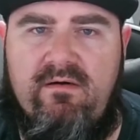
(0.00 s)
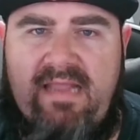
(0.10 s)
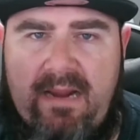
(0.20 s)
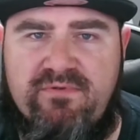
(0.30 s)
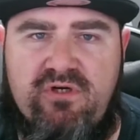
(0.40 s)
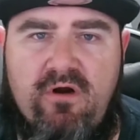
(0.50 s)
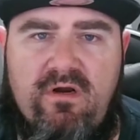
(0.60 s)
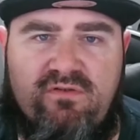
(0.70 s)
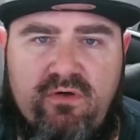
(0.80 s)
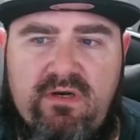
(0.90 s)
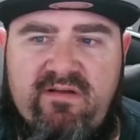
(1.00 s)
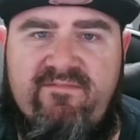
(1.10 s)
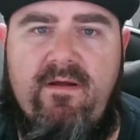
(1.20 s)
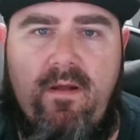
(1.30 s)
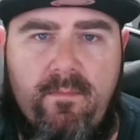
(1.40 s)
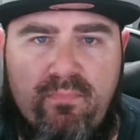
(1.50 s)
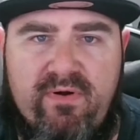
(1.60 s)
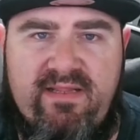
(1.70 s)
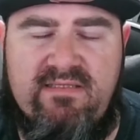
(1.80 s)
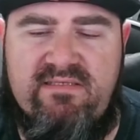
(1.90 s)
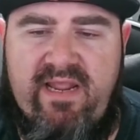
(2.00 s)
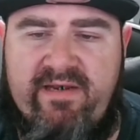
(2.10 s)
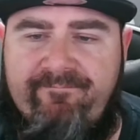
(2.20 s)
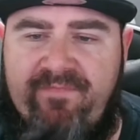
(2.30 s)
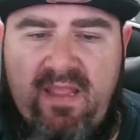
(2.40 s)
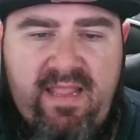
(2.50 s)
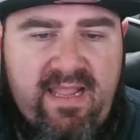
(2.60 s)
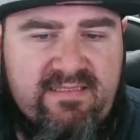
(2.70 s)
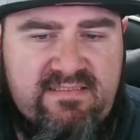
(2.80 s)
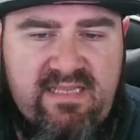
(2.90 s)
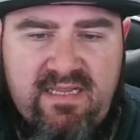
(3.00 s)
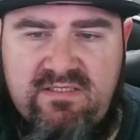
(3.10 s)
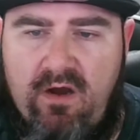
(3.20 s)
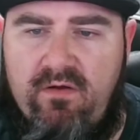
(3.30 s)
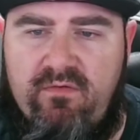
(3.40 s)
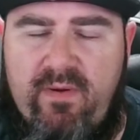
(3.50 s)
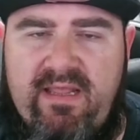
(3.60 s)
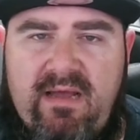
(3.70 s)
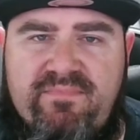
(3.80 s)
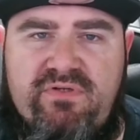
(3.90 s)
capture card alternative. Pretty insane. It says all the way up to